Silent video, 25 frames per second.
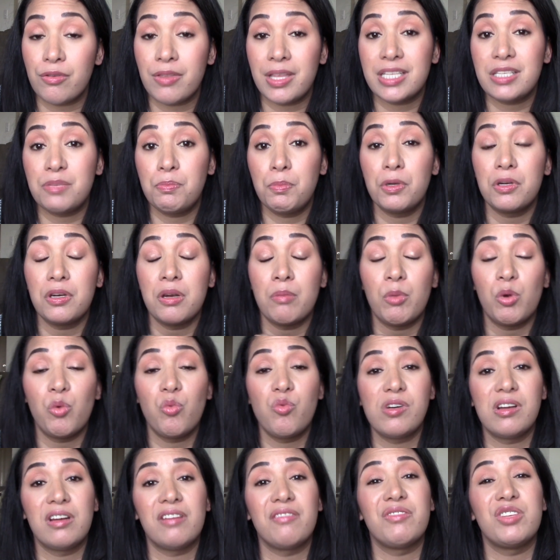That's book number
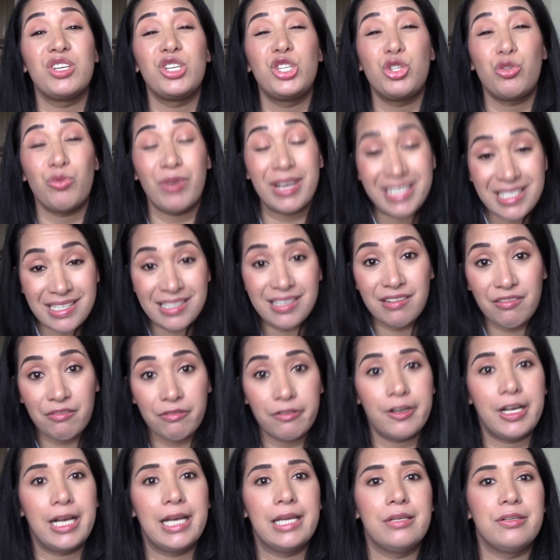1 of the Dresden
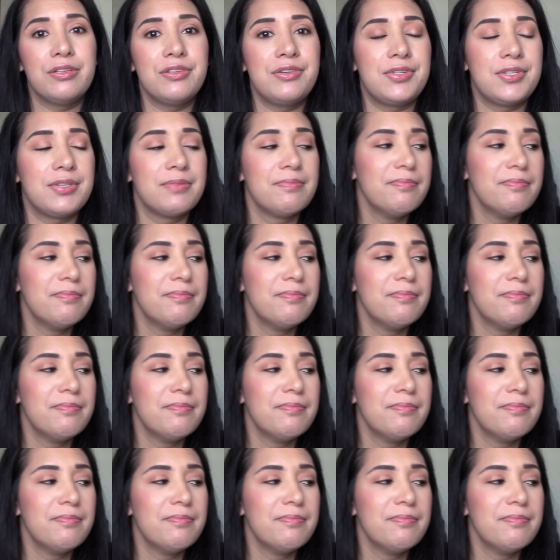Files.